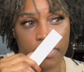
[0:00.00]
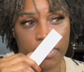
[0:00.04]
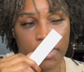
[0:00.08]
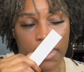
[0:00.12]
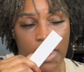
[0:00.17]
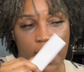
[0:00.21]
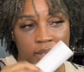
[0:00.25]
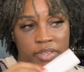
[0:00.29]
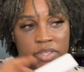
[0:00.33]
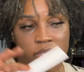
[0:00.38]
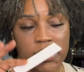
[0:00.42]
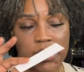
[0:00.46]

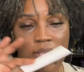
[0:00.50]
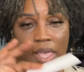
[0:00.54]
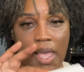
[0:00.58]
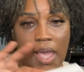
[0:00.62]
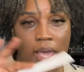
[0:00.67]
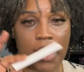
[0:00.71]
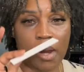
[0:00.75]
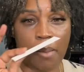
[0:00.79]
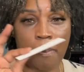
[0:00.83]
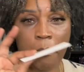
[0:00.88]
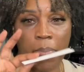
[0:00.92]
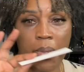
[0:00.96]
And just
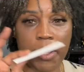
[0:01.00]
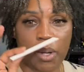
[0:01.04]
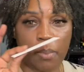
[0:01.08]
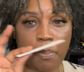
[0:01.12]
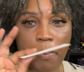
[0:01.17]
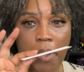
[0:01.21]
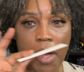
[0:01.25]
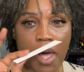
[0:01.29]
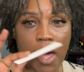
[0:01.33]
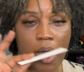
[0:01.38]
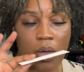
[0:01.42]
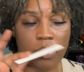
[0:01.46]
add a bit of
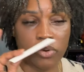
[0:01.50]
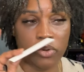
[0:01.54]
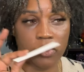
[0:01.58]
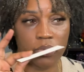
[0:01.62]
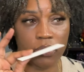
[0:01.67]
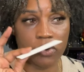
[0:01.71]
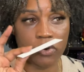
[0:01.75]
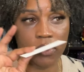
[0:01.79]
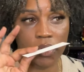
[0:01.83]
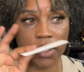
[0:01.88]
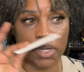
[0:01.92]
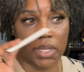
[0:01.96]

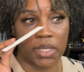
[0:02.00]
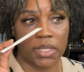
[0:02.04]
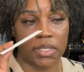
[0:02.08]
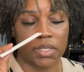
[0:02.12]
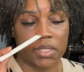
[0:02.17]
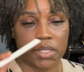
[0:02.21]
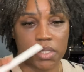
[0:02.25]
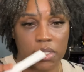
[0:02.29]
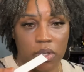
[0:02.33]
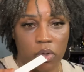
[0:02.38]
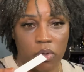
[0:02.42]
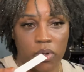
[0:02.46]

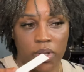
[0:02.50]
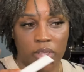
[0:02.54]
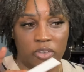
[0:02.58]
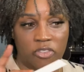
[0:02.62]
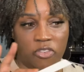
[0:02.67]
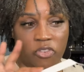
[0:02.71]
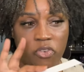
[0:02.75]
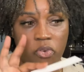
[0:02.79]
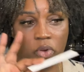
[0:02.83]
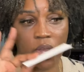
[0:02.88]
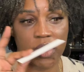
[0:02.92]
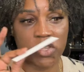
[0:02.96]
powderness on it,
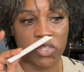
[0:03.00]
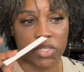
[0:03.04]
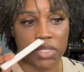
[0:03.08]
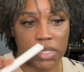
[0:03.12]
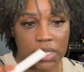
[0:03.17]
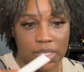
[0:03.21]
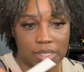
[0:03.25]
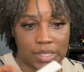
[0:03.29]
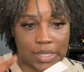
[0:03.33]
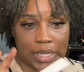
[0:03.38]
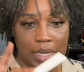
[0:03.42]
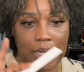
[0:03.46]

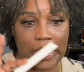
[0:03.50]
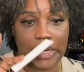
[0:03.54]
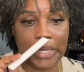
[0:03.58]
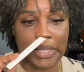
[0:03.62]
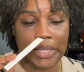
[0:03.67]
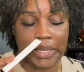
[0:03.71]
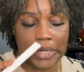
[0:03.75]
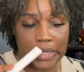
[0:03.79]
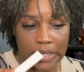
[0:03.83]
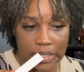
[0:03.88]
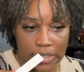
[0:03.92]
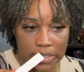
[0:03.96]
freshness,
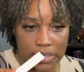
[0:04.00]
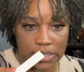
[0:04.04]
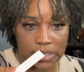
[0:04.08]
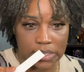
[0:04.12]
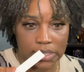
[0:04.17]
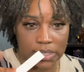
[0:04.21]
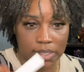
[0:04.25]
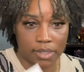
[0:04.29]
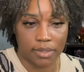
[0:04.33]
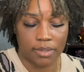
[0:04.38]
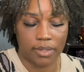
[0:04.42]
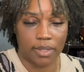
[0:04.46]

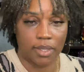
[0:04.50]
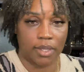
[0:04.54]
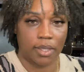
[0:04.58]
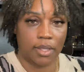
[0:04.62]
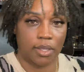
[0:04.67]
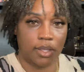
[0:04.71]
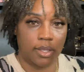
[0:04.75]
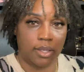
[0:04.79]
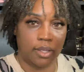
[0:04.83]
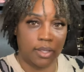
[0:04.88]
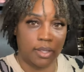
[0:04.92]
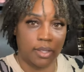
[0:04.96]
cleanness.
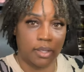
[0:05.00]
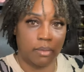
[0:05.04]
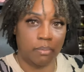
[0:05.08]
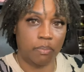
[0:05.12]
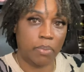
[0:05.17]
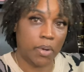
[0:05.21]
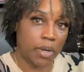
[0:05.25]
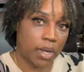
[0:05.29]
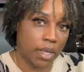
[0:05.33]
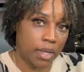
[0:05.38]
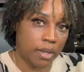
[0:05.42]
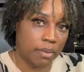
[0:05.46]

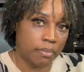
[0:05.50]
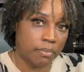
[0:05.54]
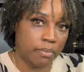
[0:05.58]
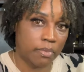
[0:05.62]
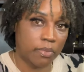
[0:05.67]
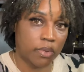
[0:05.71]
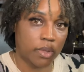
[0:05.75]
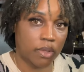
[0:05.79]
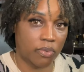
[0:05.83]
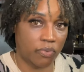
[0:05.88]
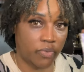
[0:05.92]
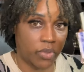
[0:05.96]
Plum
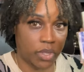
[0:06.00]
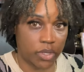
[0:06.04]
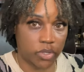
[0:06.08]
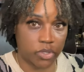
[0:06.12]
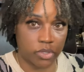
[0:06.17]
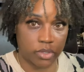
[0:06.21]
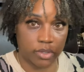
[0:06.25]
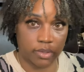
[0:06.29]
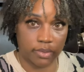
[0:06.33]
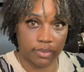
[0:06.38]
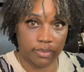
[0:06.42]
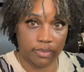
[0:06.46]

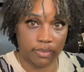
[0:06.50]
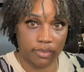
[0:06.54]
Confiture.